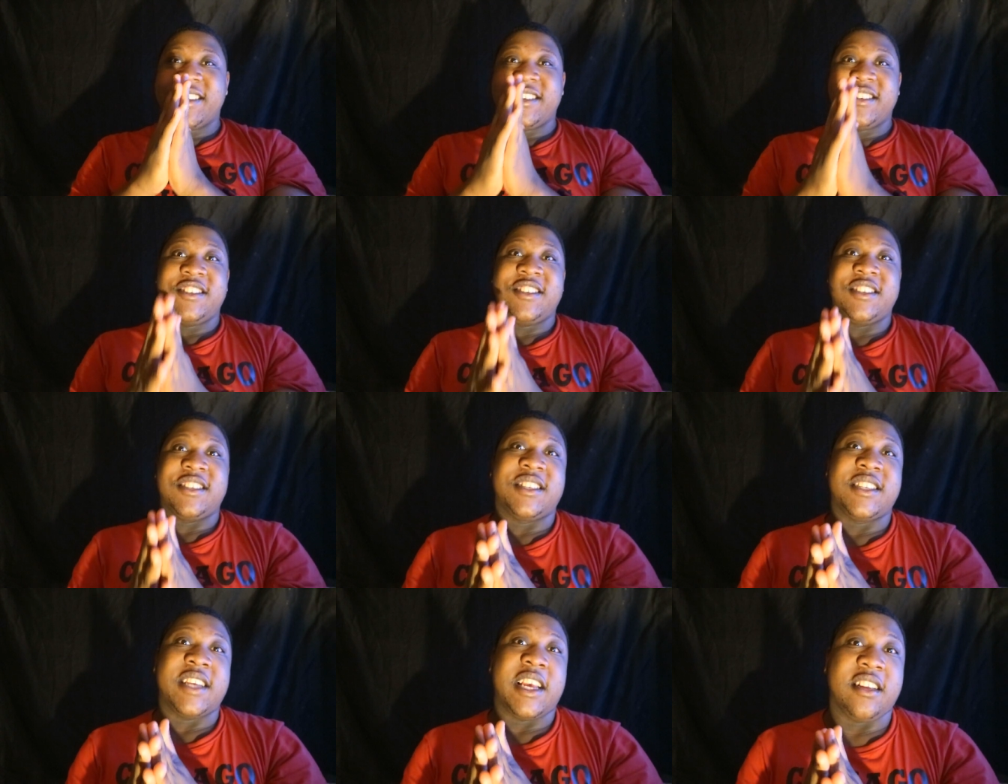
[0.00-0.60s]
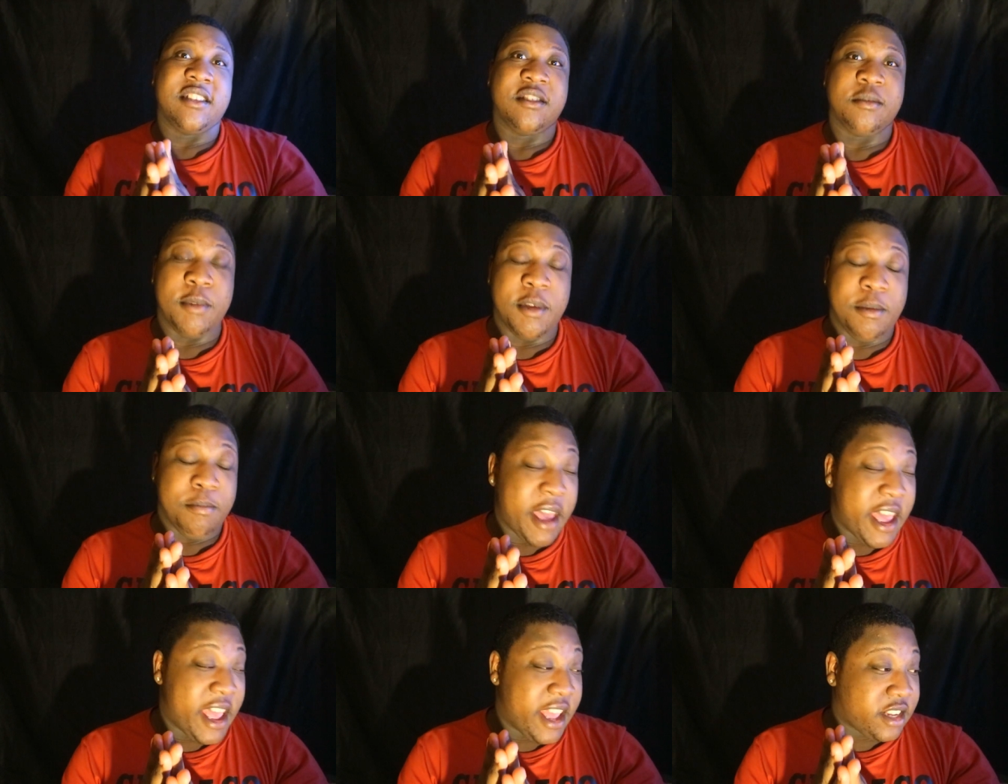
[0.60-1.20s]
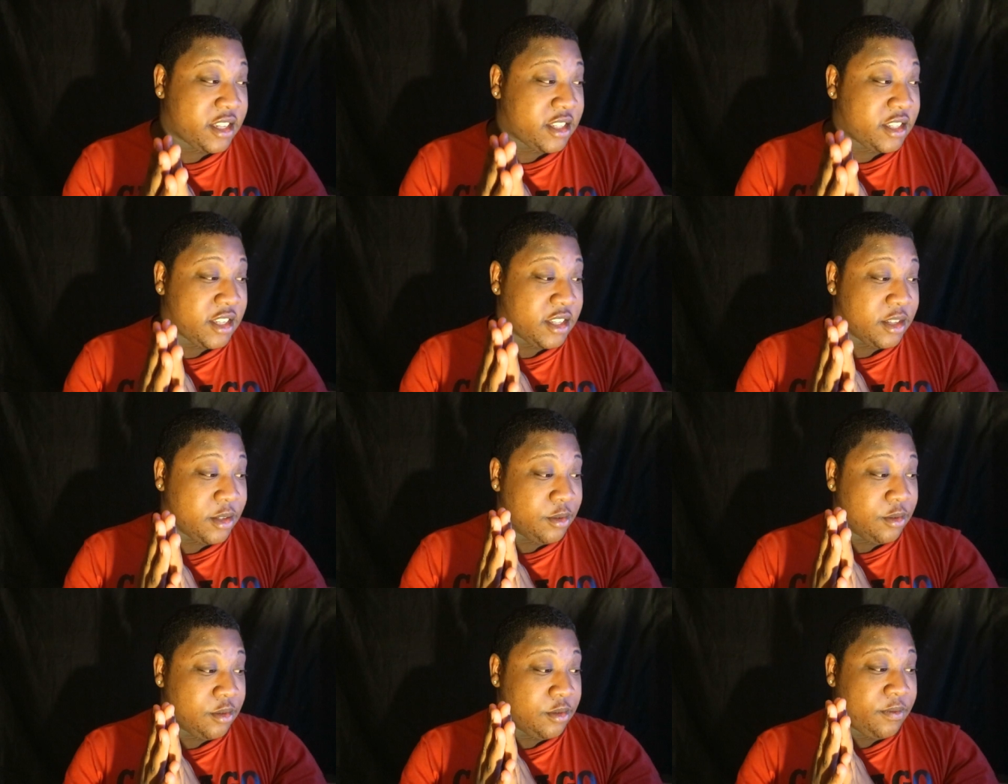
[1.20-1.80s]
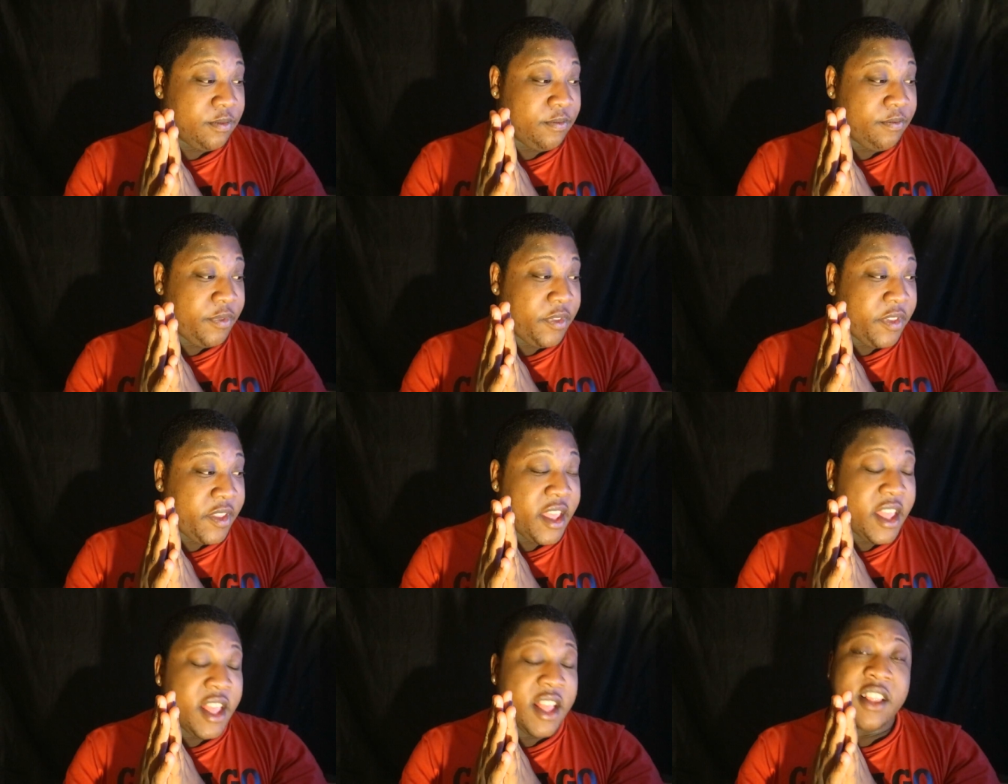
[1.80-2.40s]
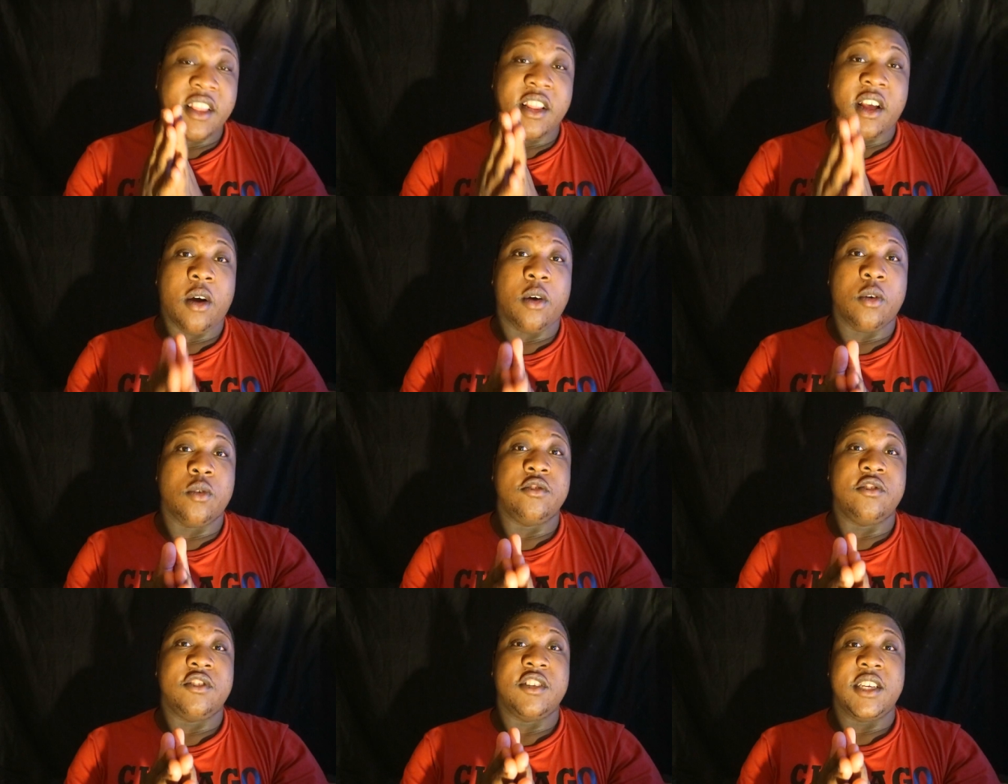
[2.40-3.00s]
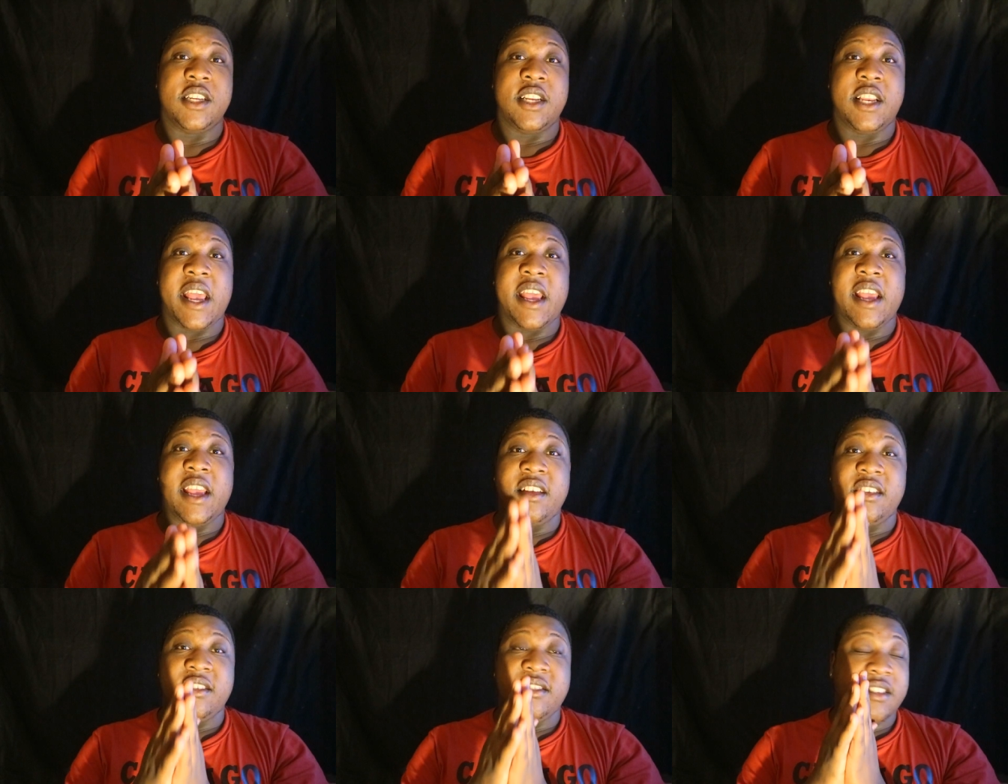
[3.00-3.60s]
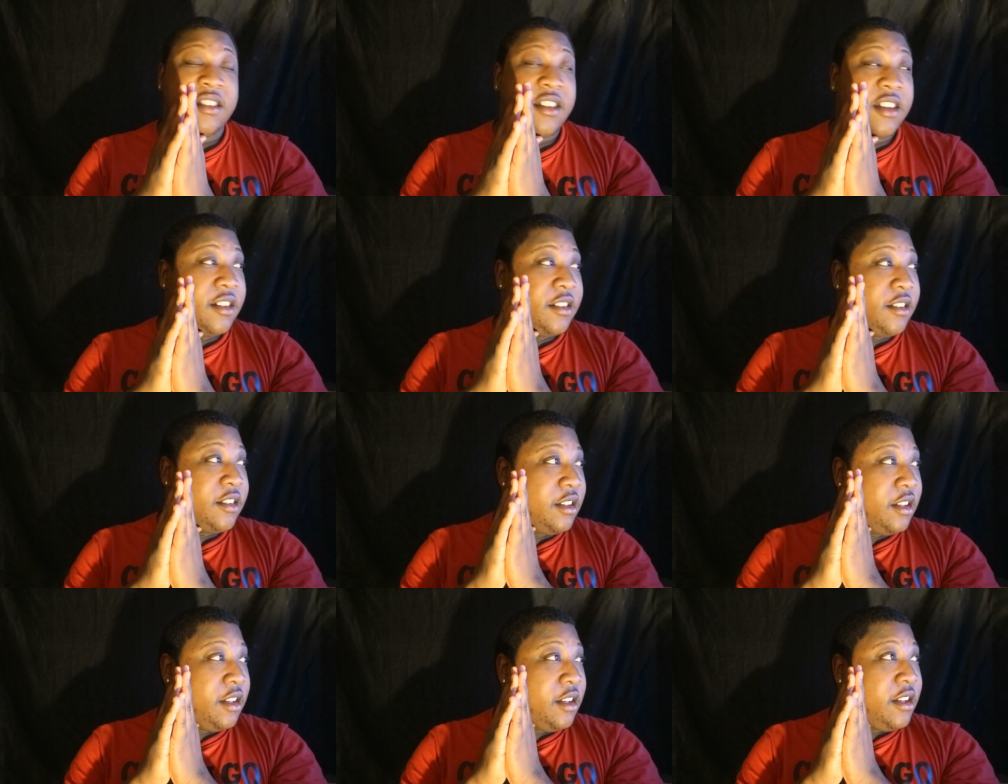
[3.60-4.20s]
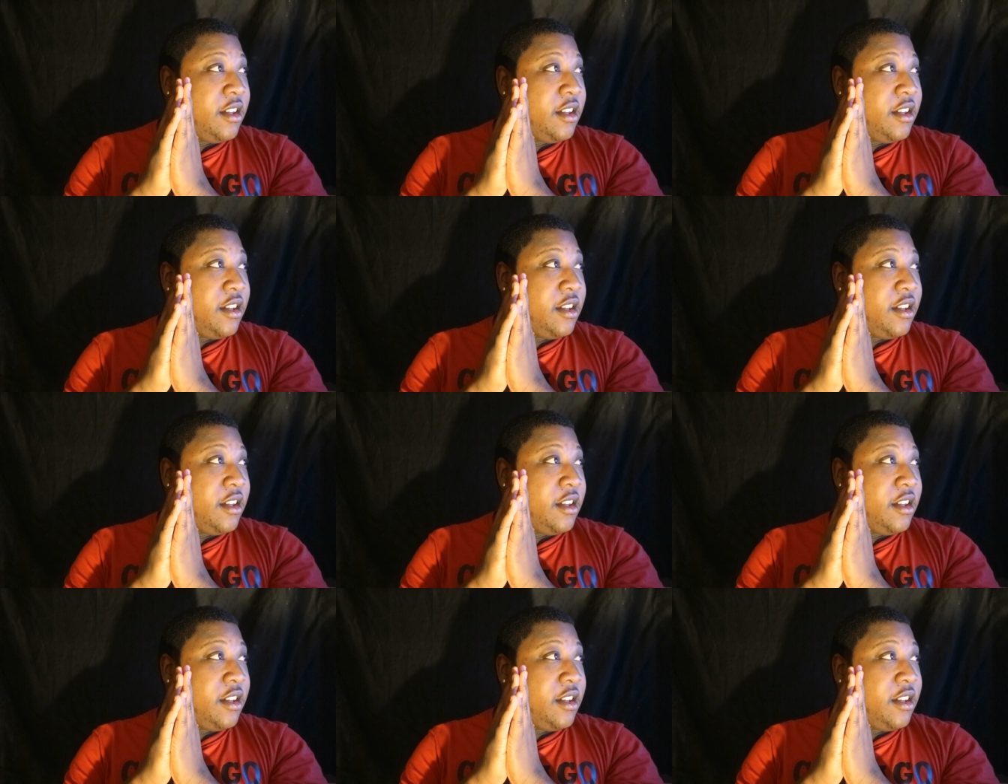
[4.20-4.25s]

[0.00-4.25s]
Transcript: this just takes me back to the OG days, the